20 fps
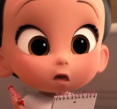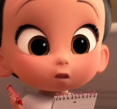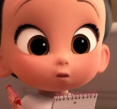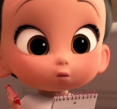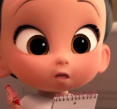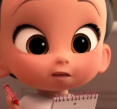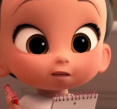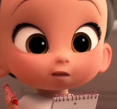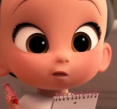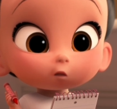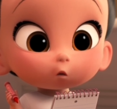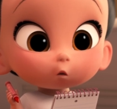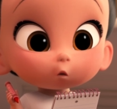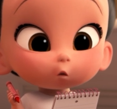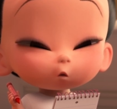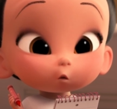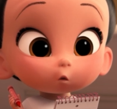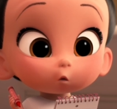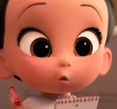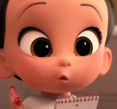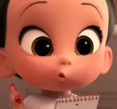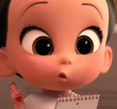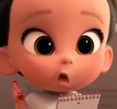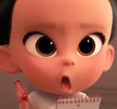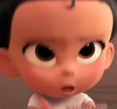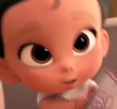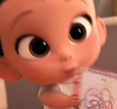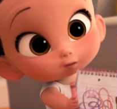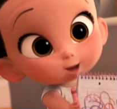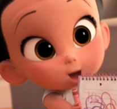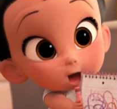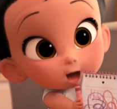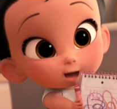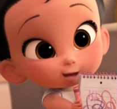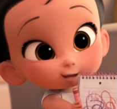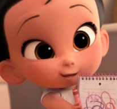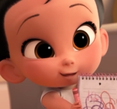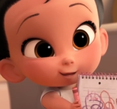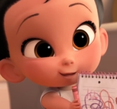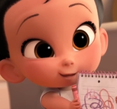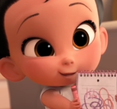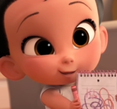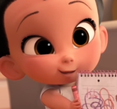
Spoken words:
I can't read. What's it say?